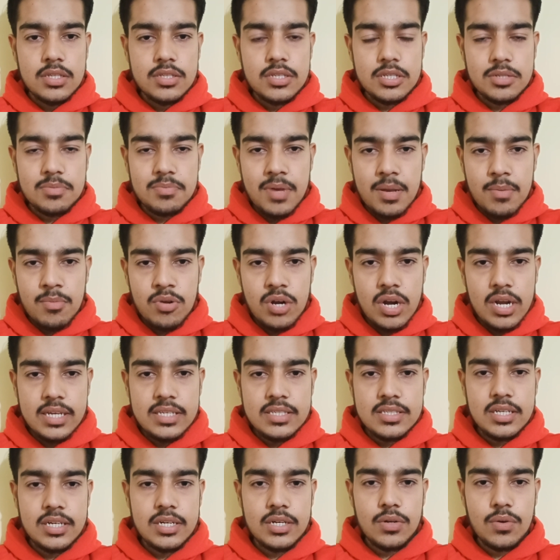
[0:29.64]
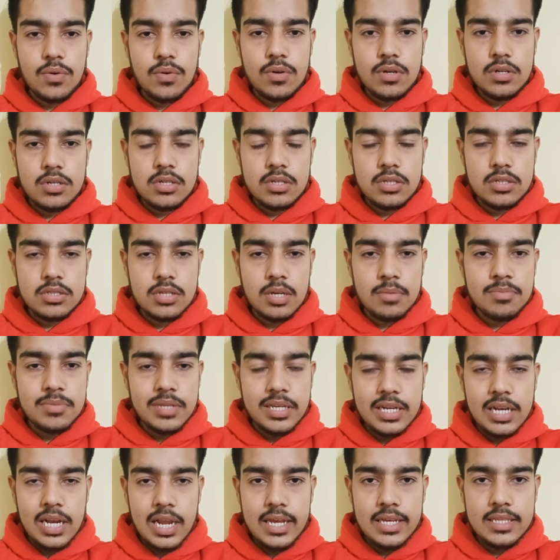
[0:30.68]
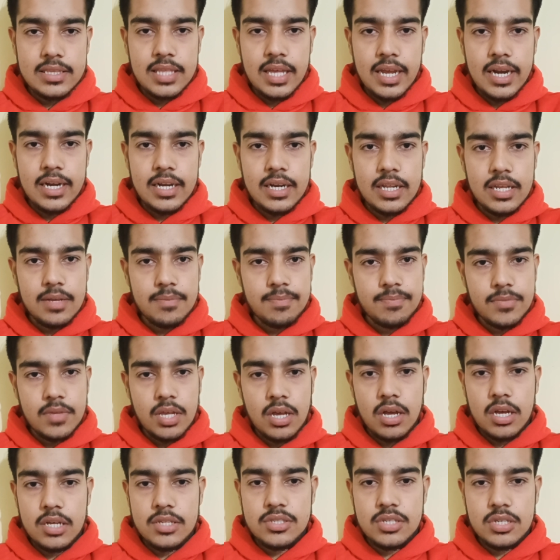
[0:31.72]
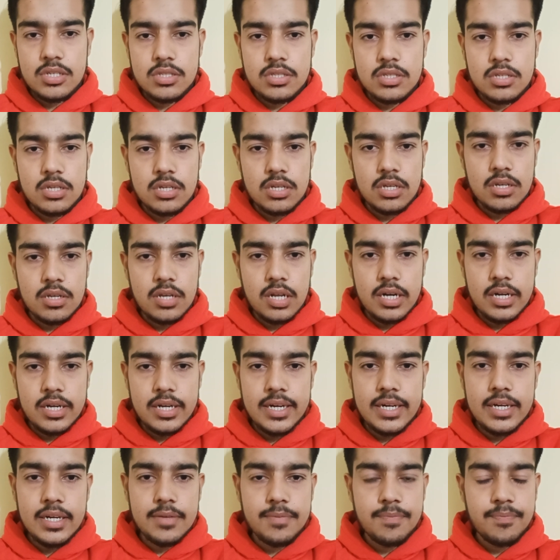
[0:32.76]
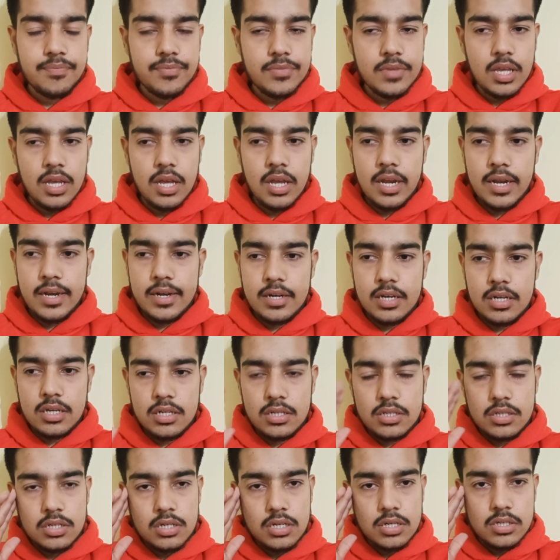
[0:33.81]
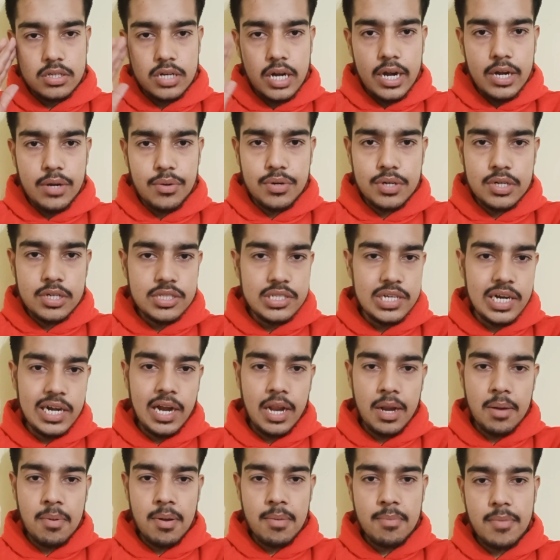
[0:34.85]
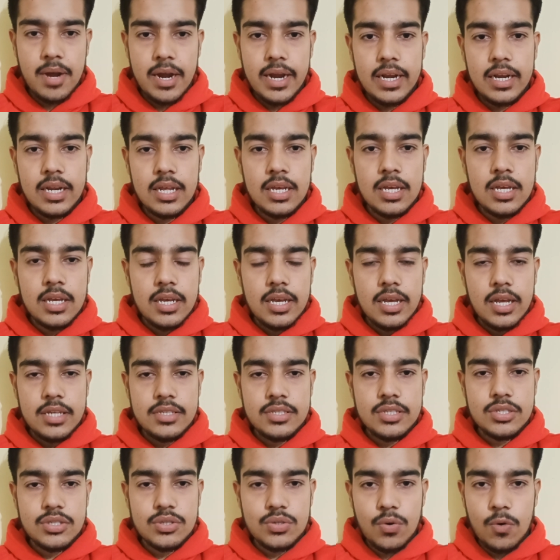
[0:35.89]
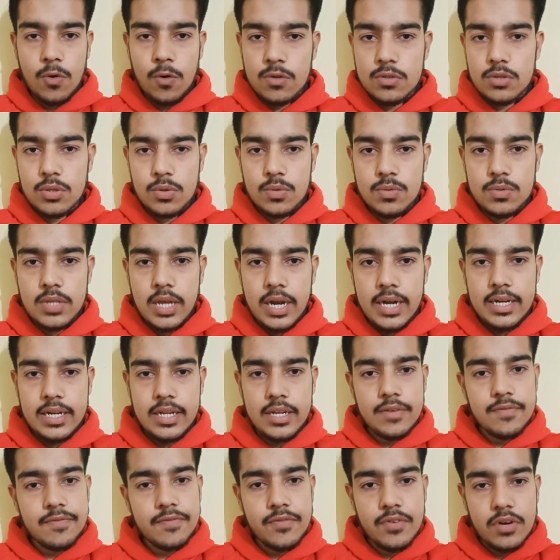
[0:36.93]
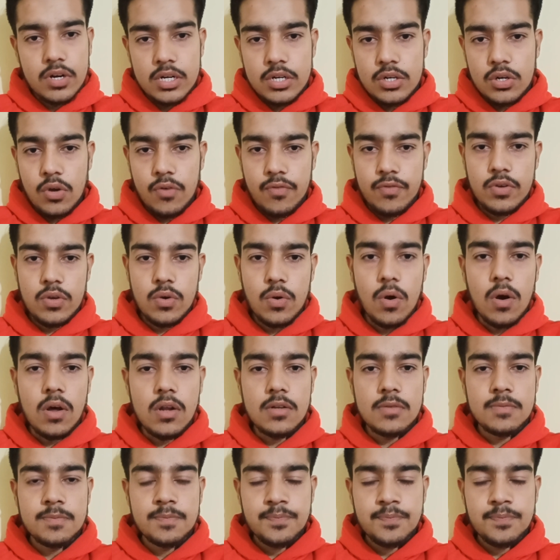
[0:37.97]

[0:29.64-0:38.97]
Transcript: just memorize it or something like that. I just read and try to understand in my mind and just go through that in front of you all.